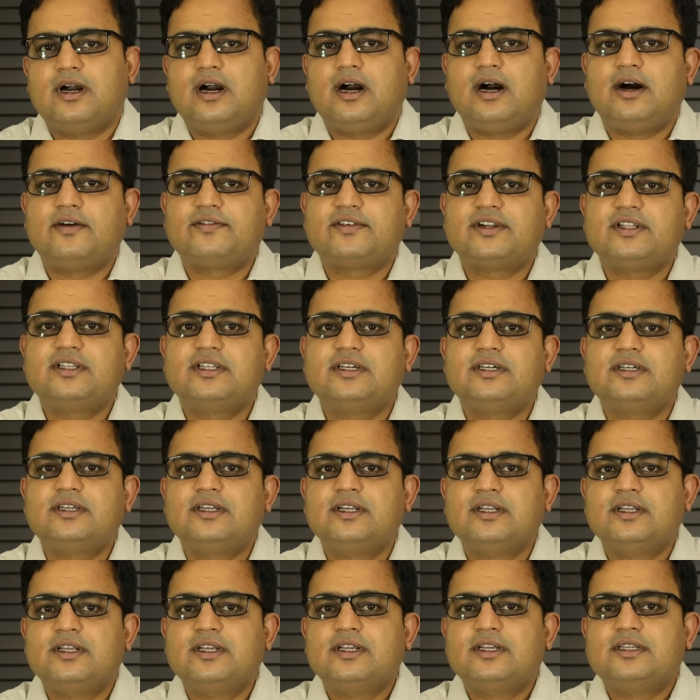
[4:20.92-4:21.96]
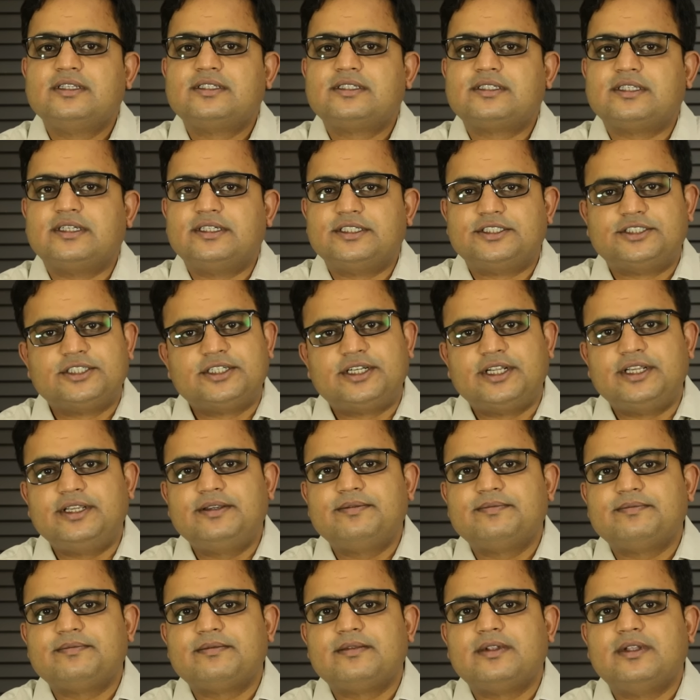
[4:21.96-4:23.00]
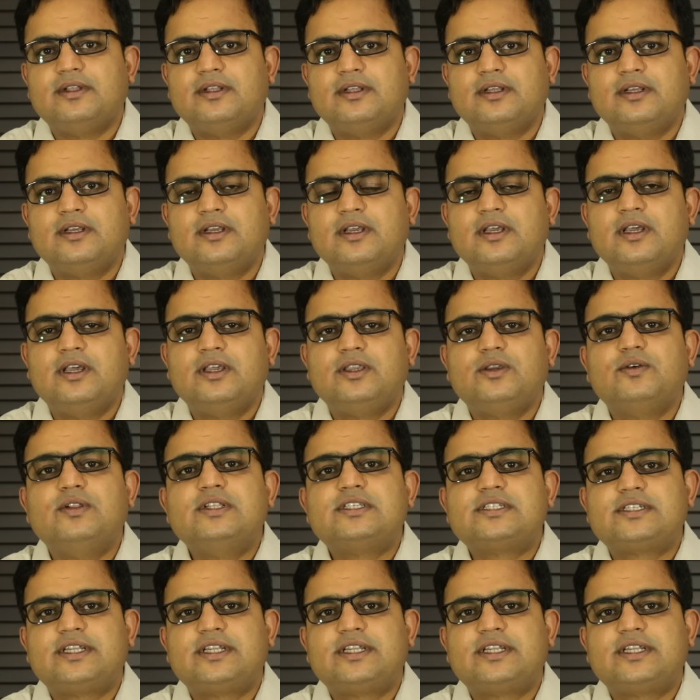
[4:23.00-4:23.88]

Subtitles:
After the surgery, you will